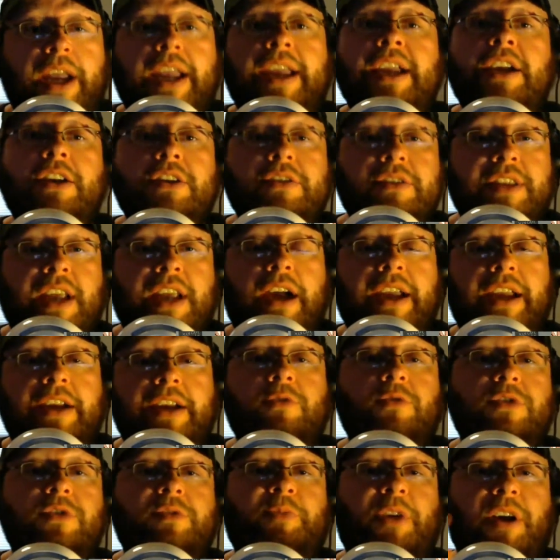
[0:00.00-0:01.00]

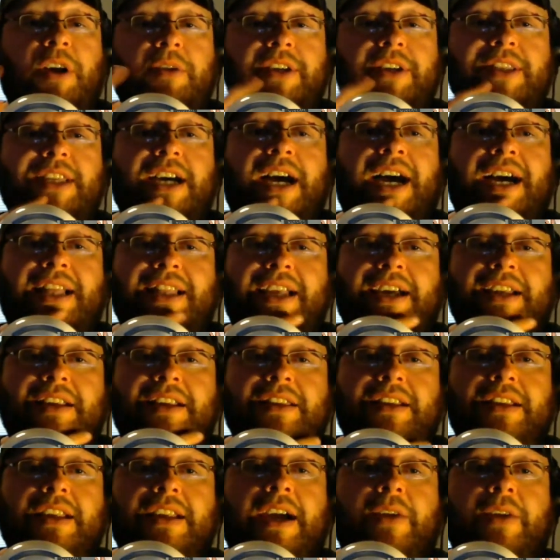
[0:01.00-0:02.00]
here was probably the highlight of
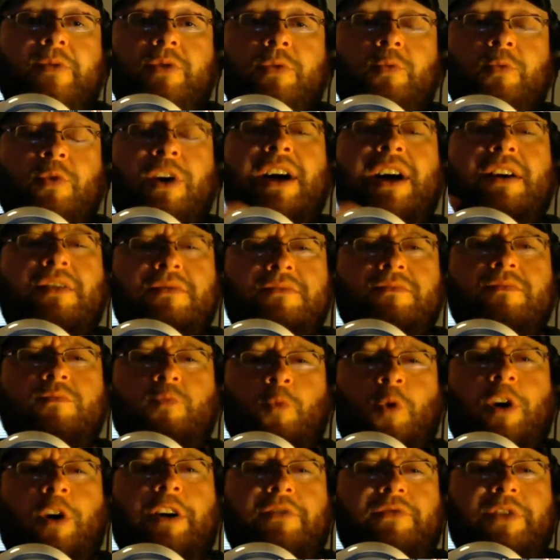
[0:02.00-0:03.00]
the night. Well,
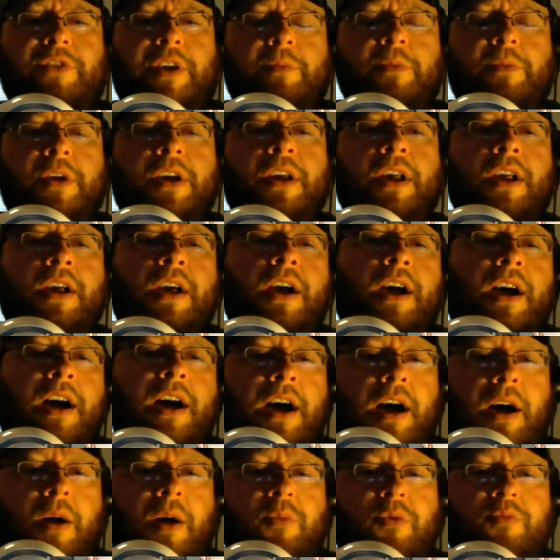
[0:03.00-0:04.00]
one of them.
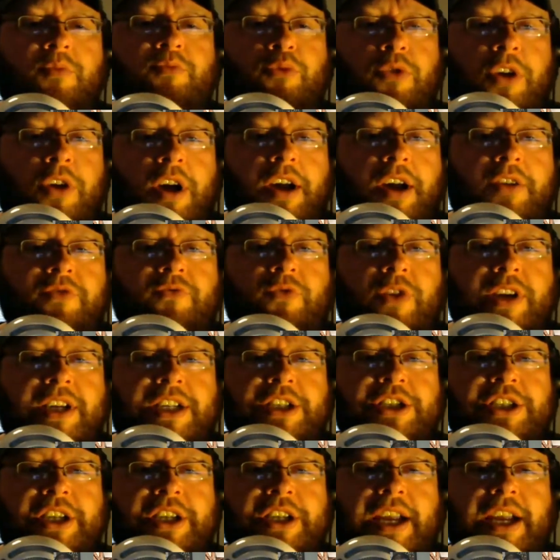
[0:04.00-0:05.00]
Braun,
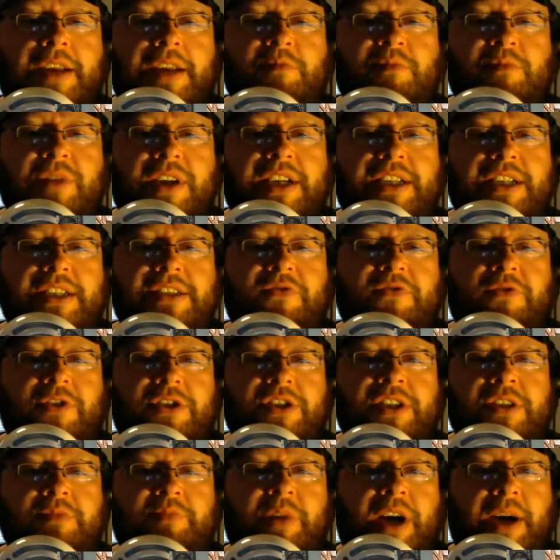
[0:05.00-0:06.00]
Ricochet, and Miz
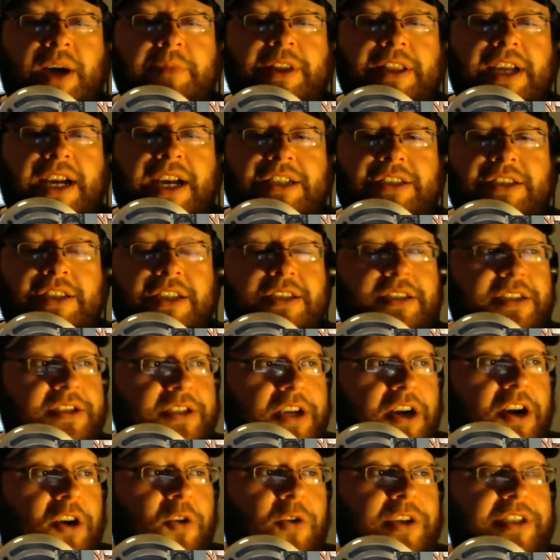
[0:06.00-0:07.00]
versus Bobby Lashley,
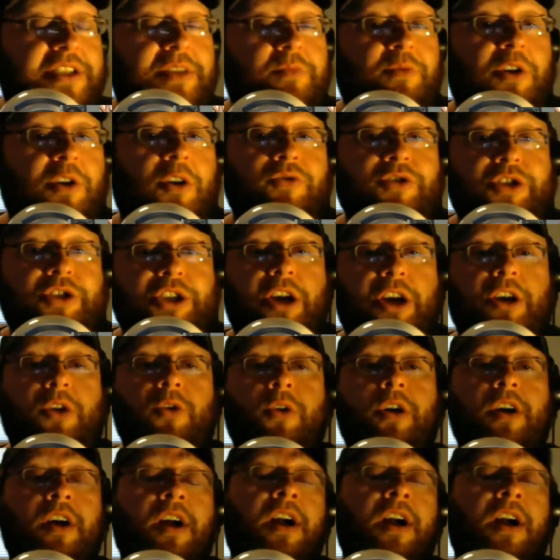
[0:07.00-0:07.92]
Cesaro, and Samoa Joe.